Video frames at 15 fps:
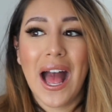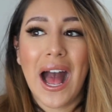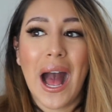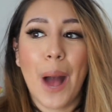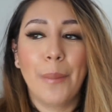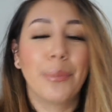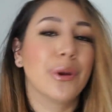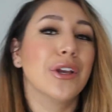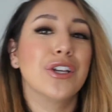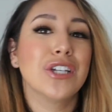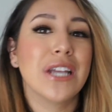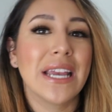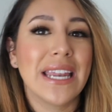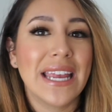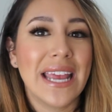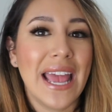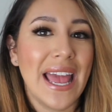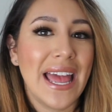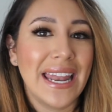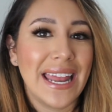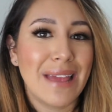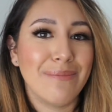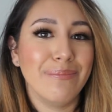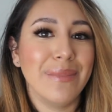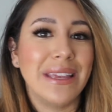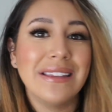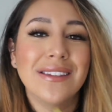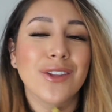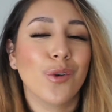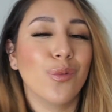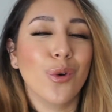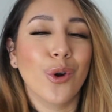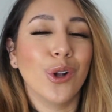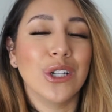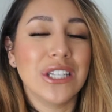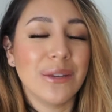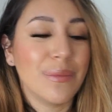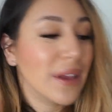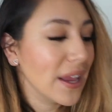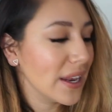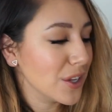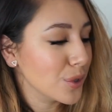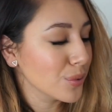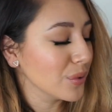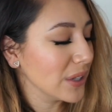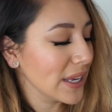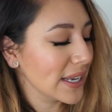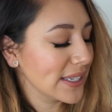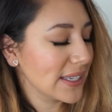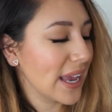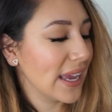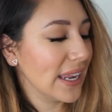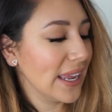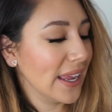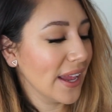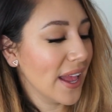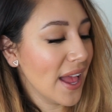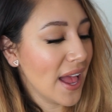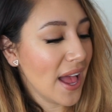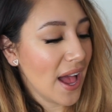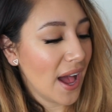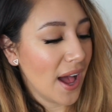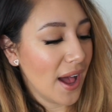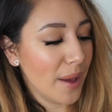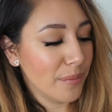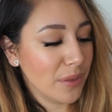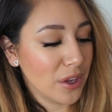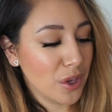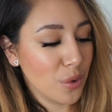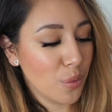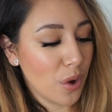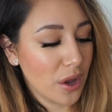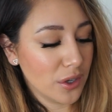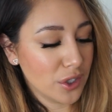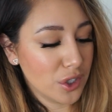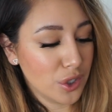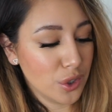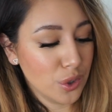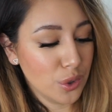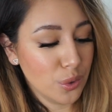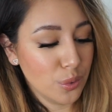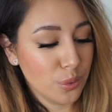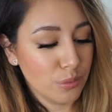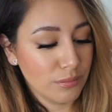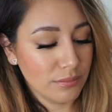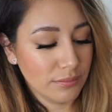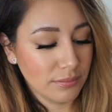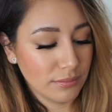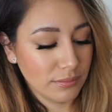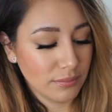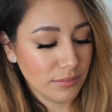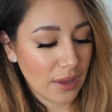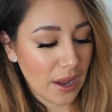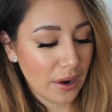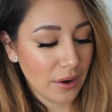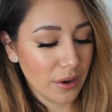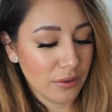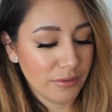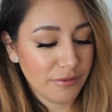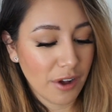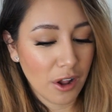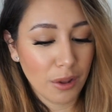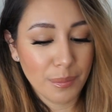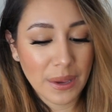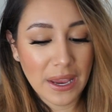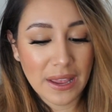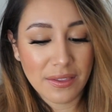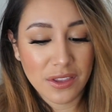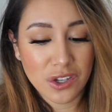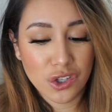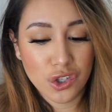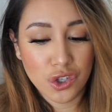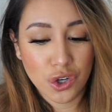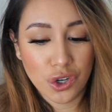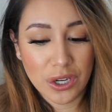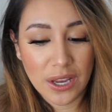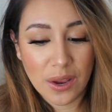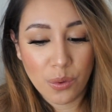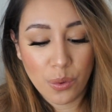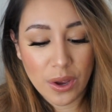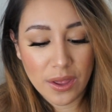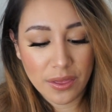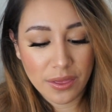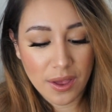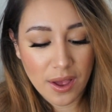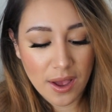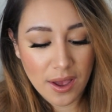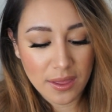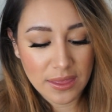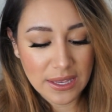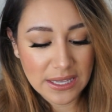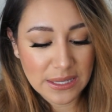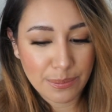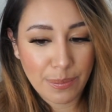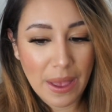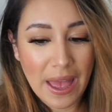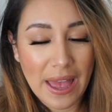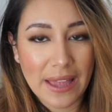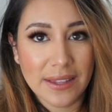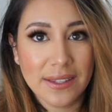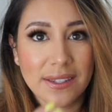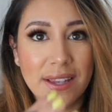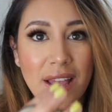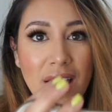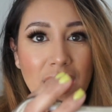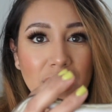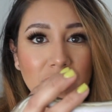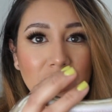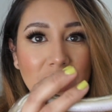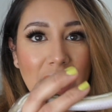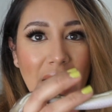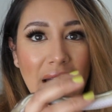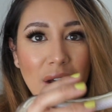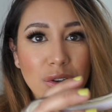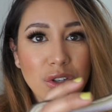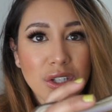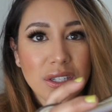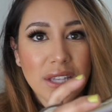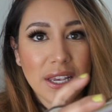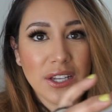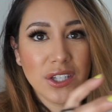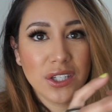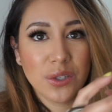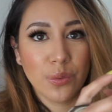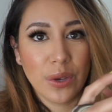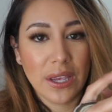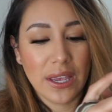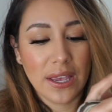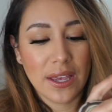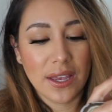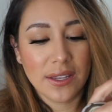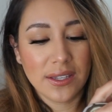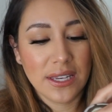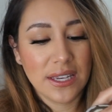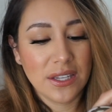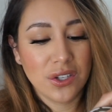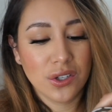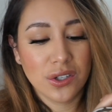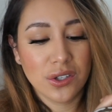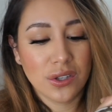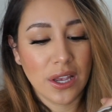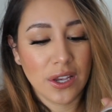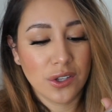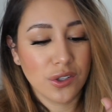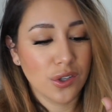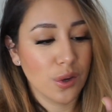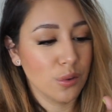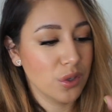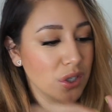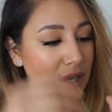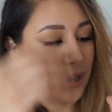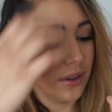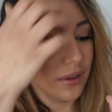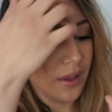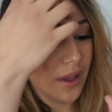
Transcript: appreciate it, and it means the world to me, and it's really exciting that you want to, I don't know, follow me in this journey with these pets. Look how just like sweet he is. He's just like so chill.